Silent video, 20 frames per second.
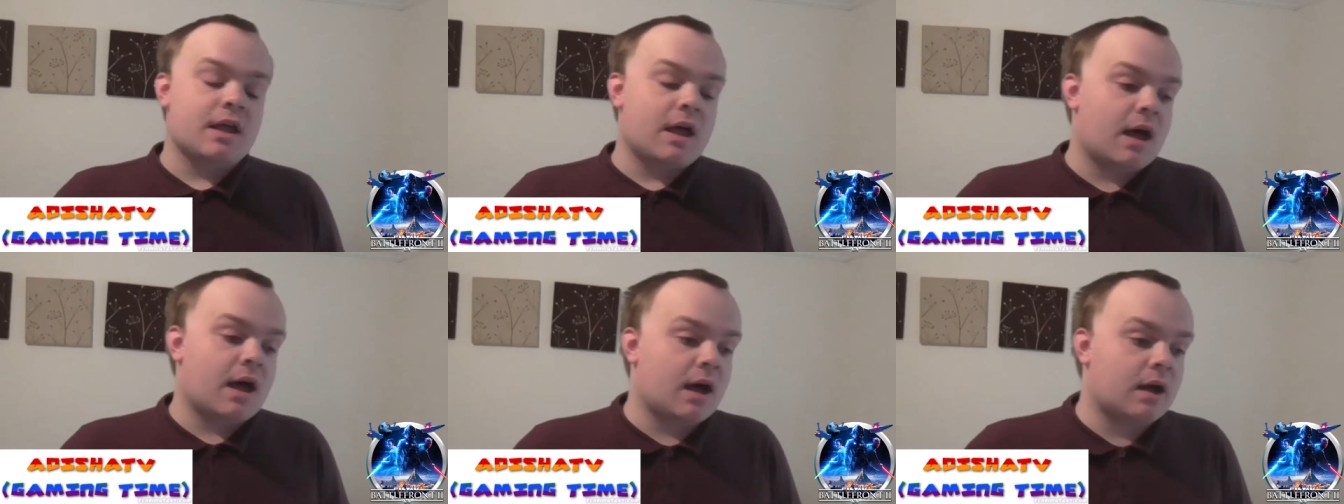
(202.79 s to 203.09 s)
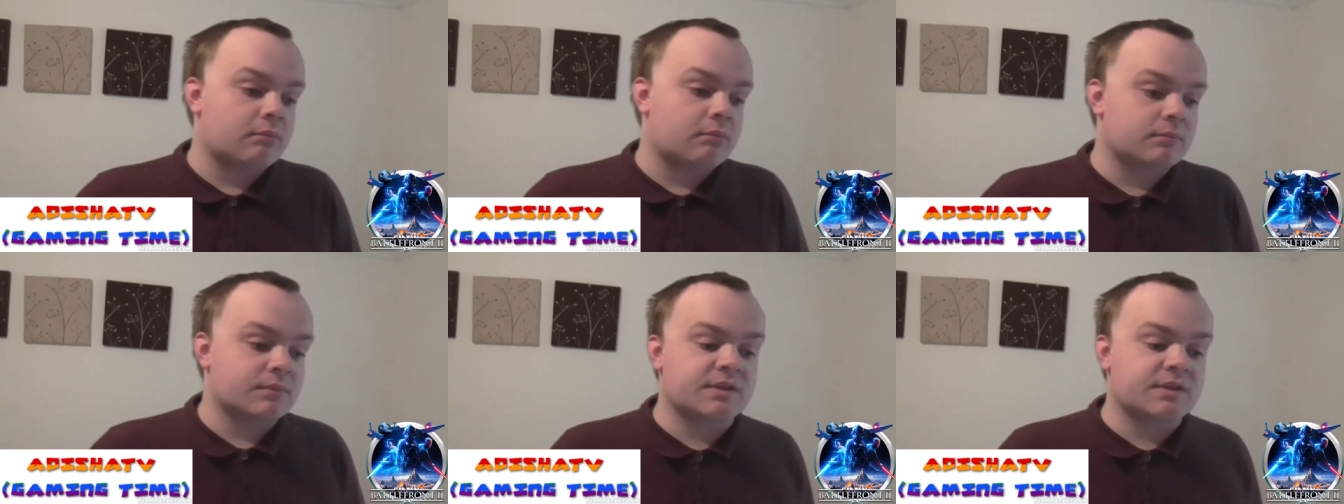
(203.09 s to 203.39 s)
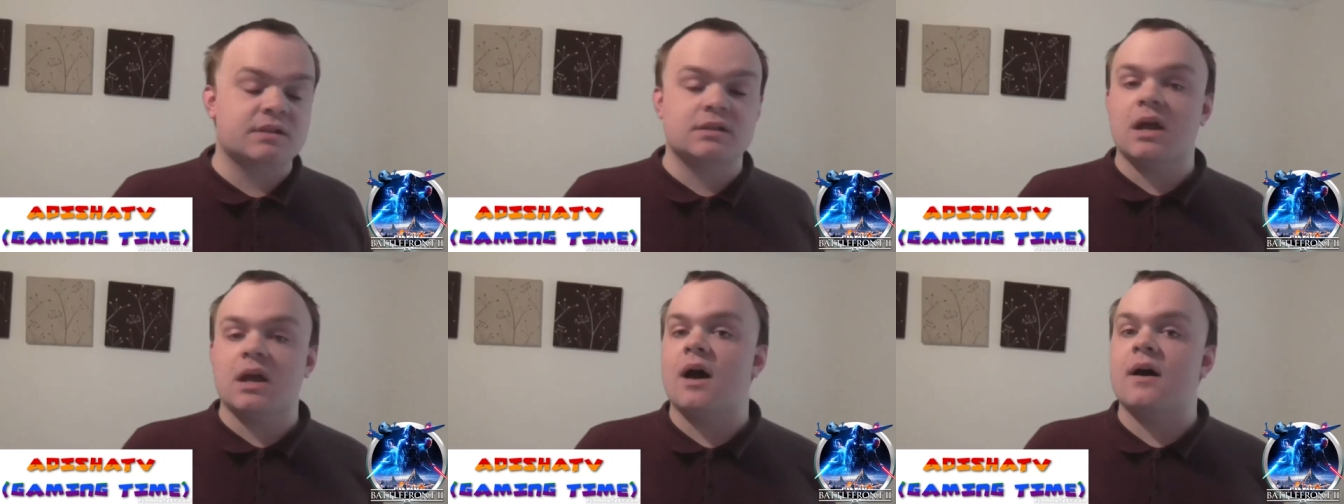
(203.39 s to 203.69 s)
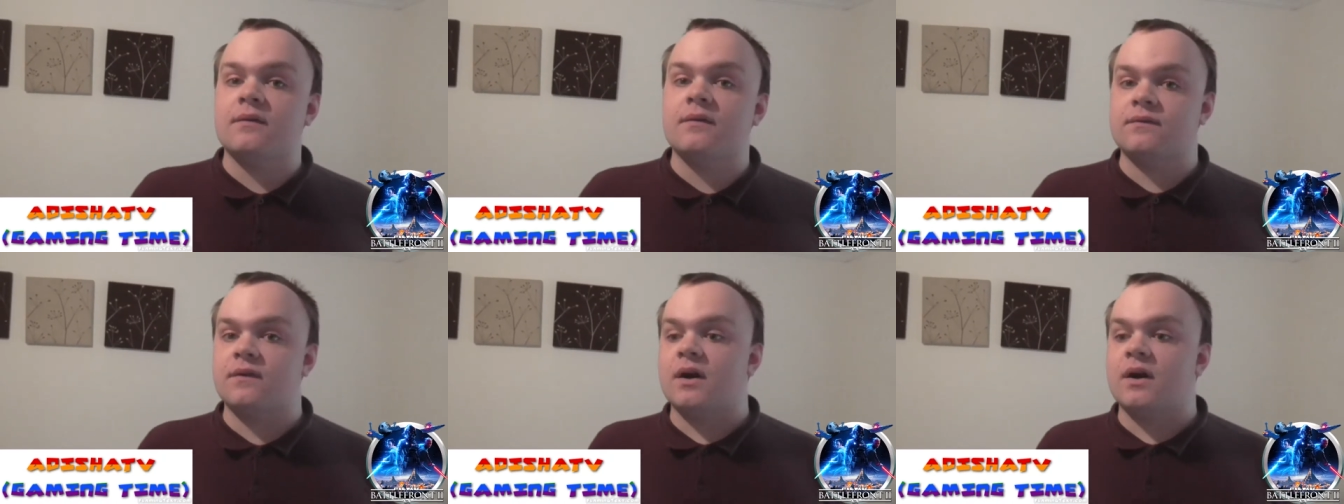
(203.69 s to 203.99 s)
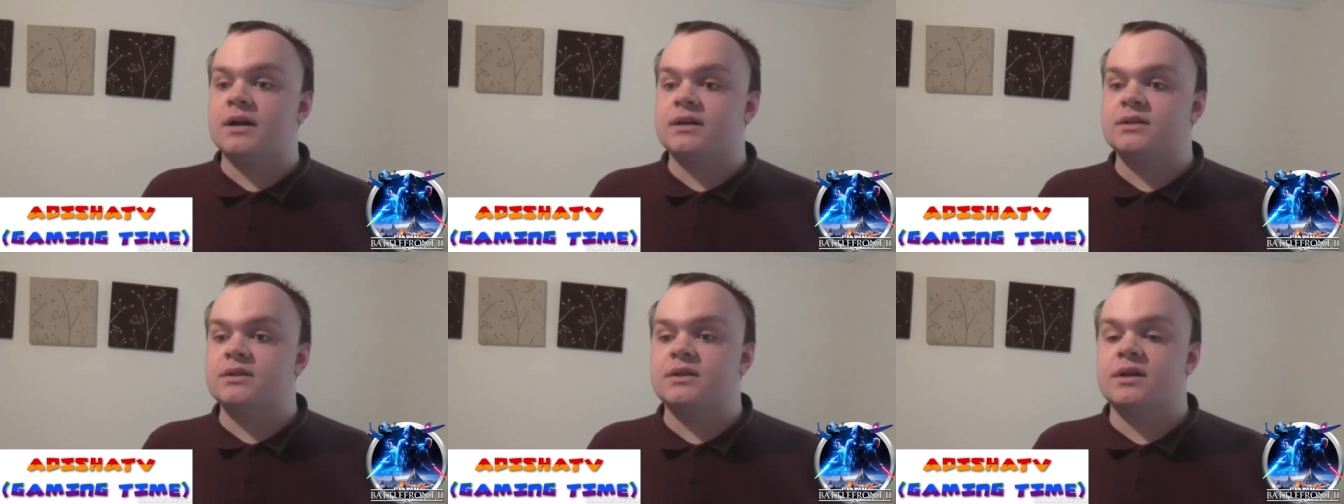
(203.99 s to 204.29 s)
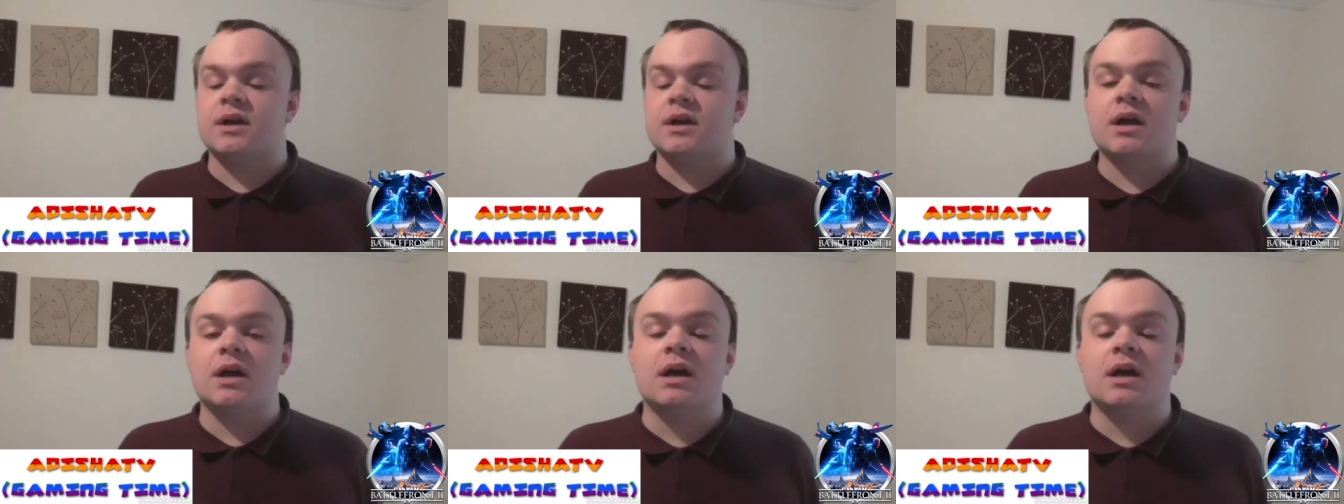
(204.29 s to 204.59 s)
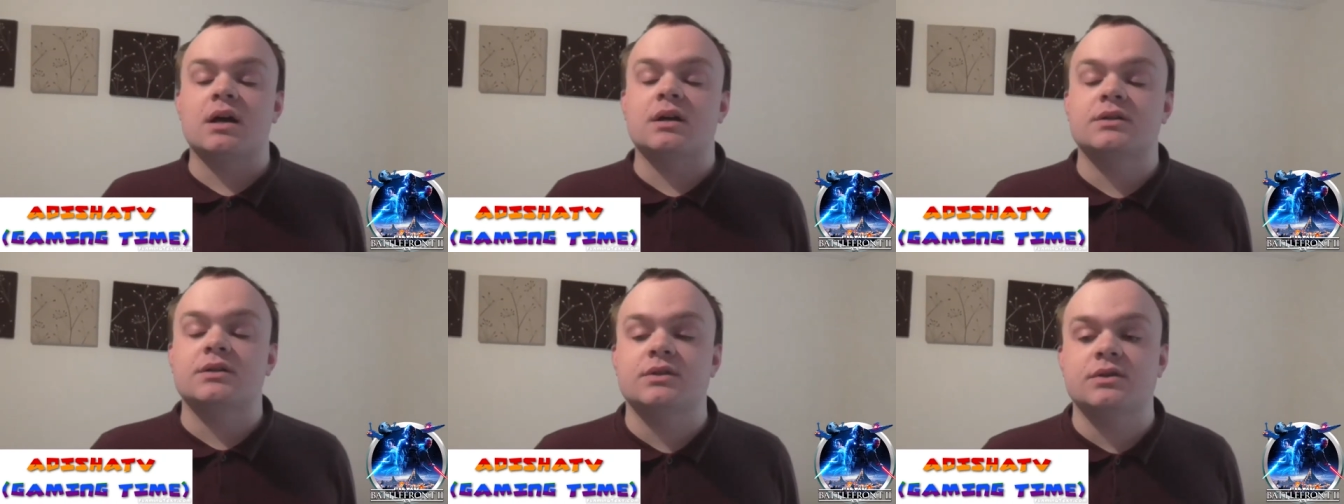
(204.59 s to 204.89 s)
um, Starfighter
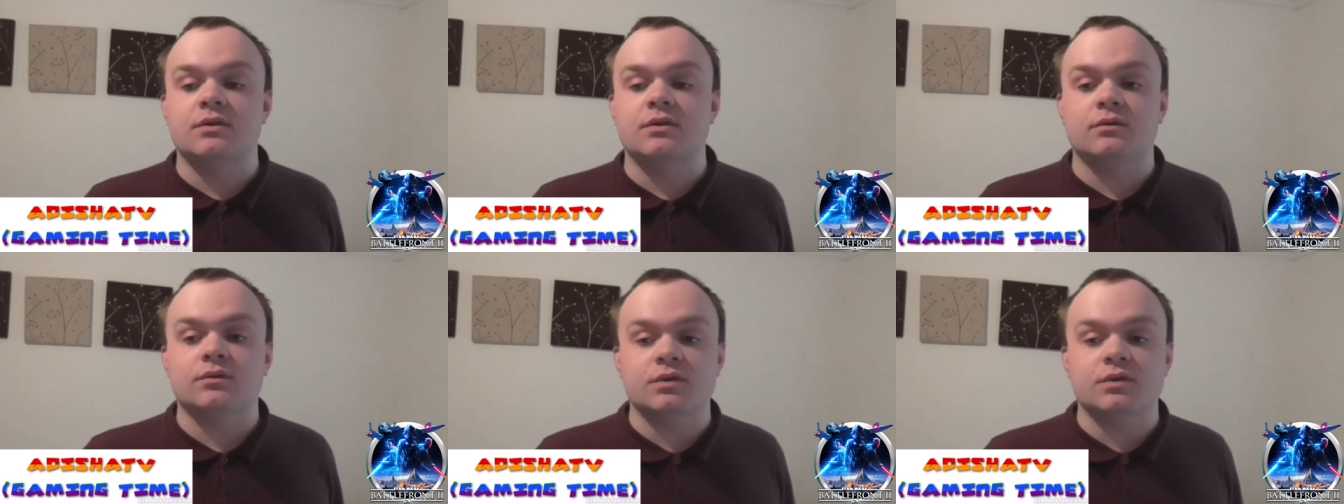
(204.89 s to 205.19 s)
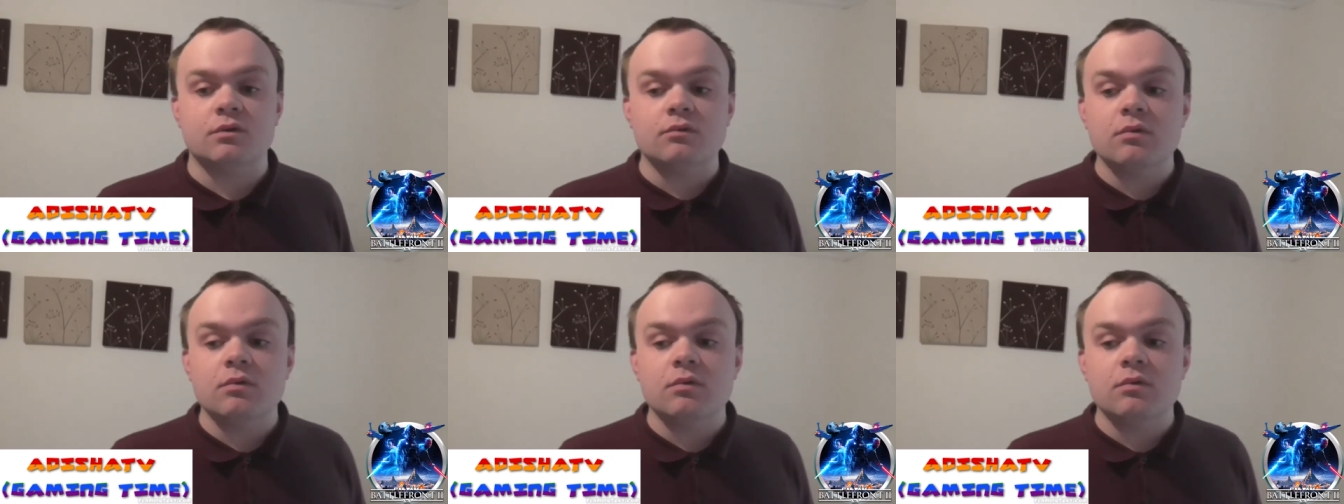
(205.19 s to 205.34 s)
Assault,